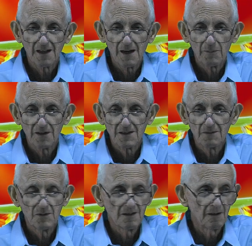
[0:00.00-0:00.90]
up on
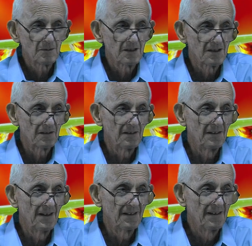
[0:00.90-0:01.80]
some jobs she should
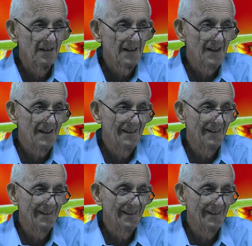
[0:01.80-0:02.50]
have done. She's,